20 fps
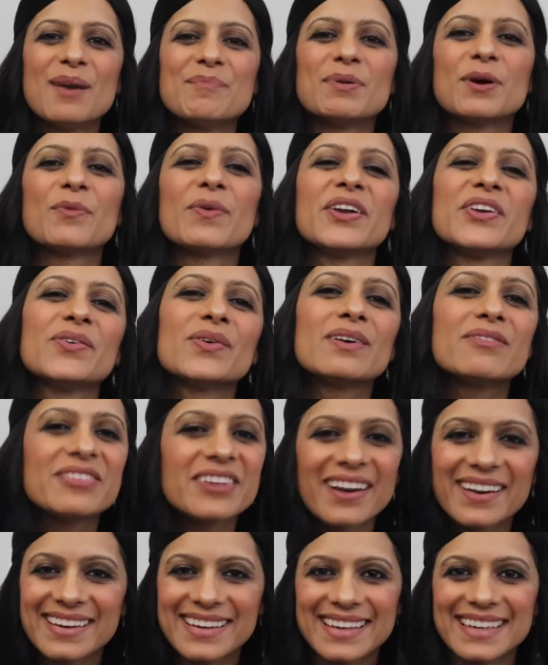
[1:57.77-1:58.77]
But when you have
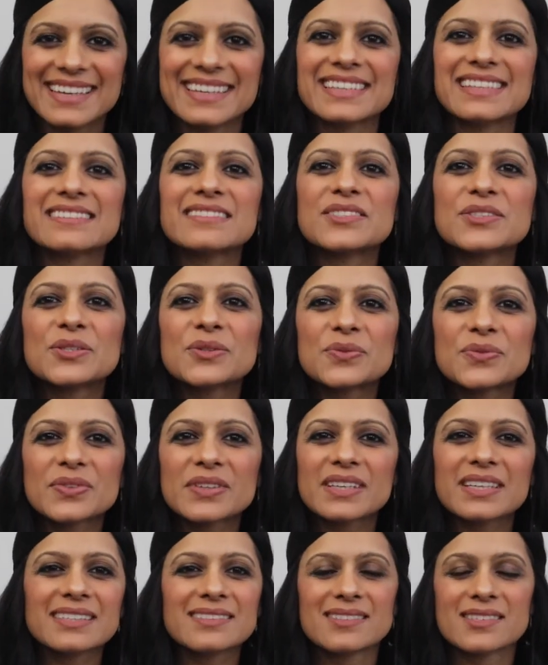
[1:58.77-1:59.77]
young kids, you
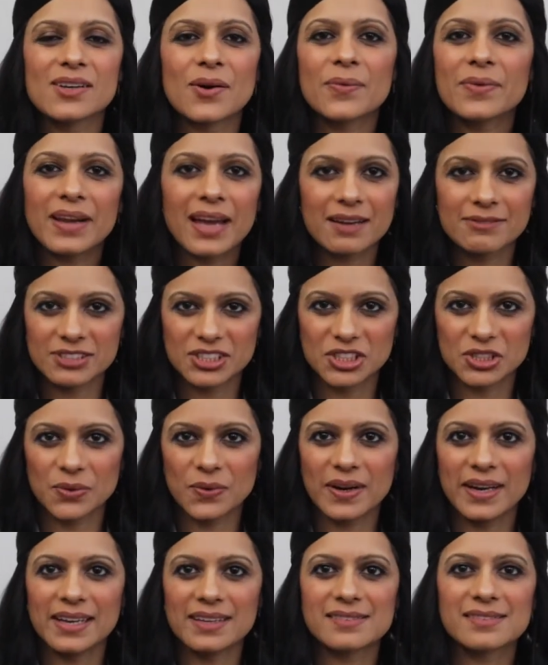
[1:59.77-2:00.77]
really don't have a
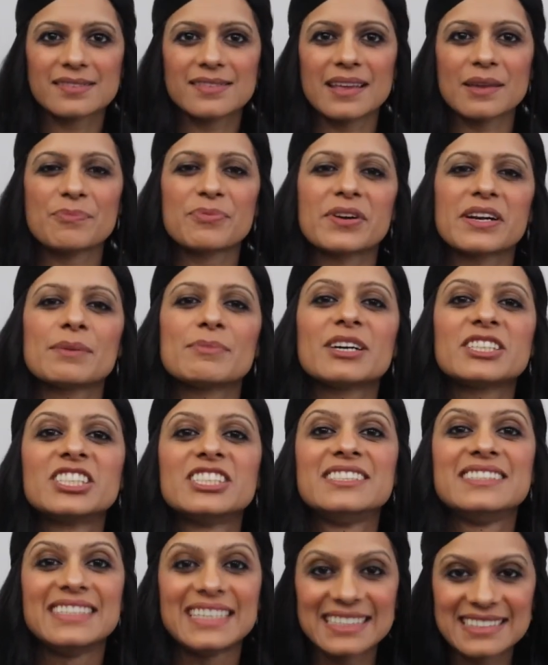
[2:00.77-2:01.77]
choice. They pretty
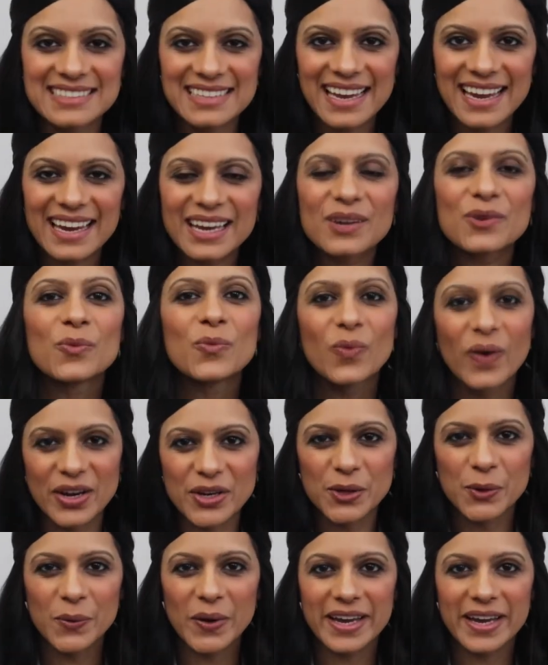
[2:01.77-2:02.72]
much dictate when you